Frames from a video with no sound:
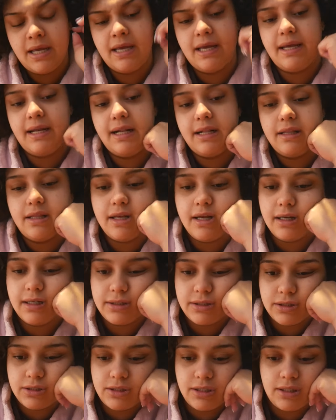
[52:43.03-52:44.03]
And I think I
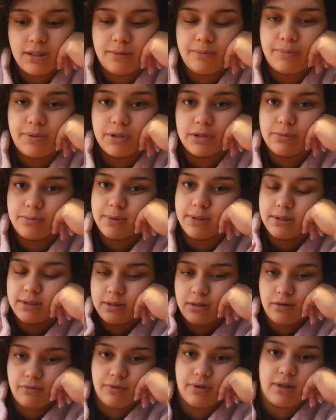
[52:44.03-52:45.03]
just need to push
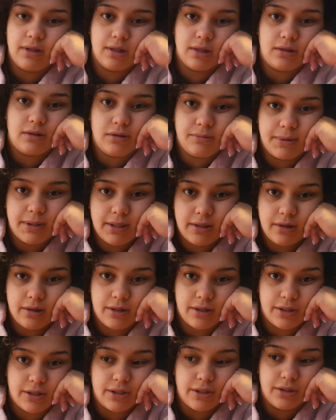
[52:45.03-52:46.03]
myself a little bit
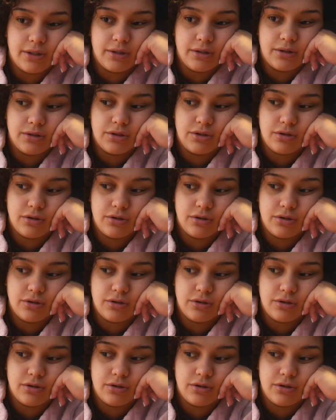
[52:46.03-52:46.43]
harder